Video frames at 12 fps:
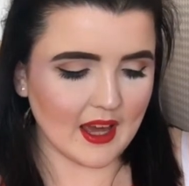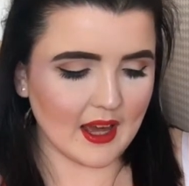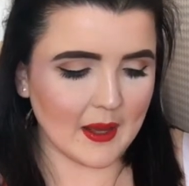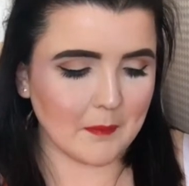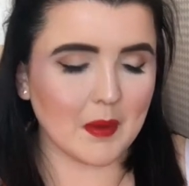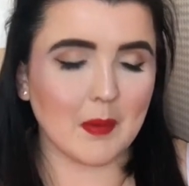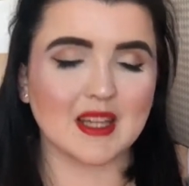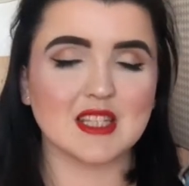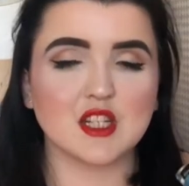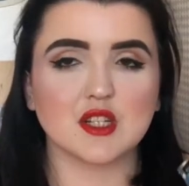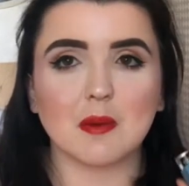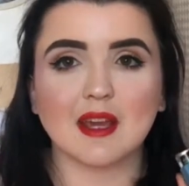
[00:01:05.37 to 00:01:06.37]
It
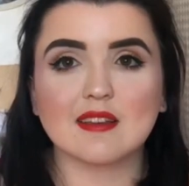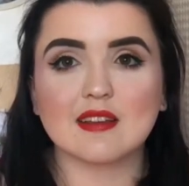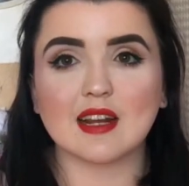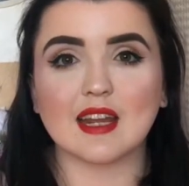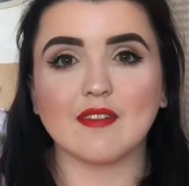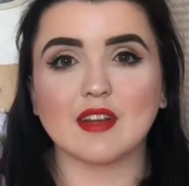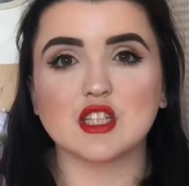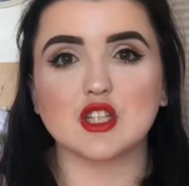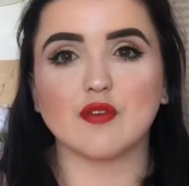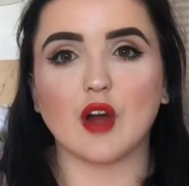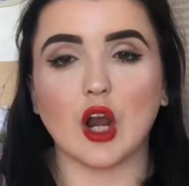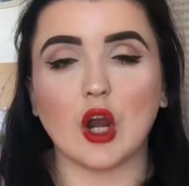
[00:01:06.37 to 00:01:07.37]
basically just makes clearing
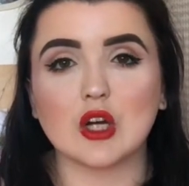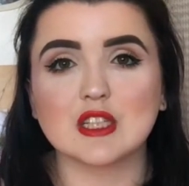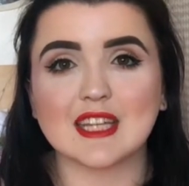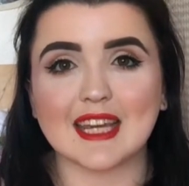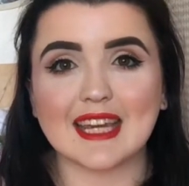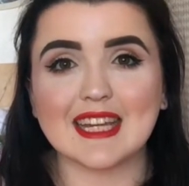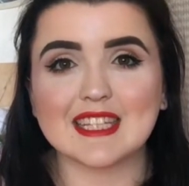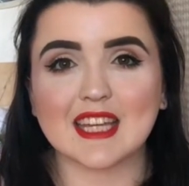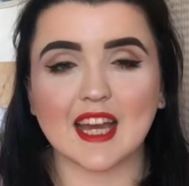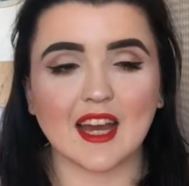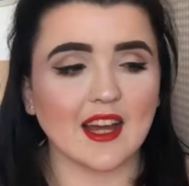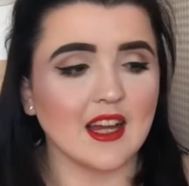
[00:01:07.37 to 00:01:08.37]
stuff a lot
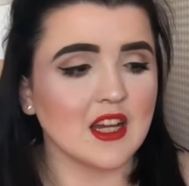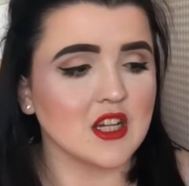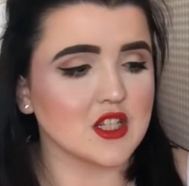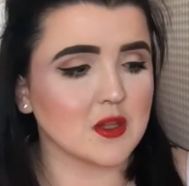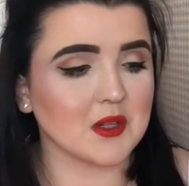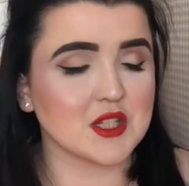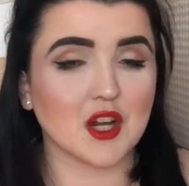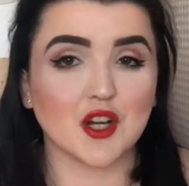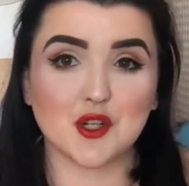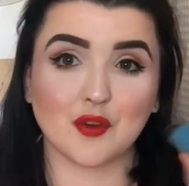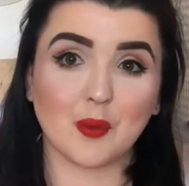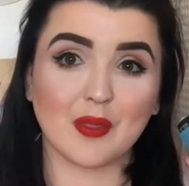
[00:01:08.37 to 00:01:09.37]
easier, so I
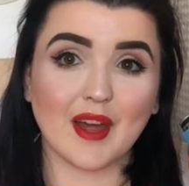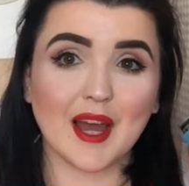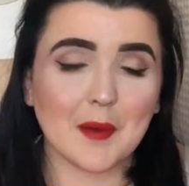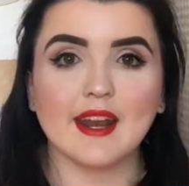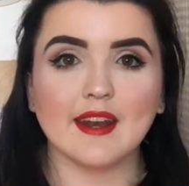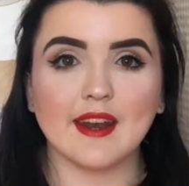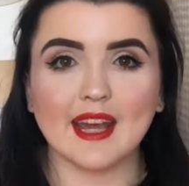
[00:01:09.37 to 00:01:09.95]
start off with that.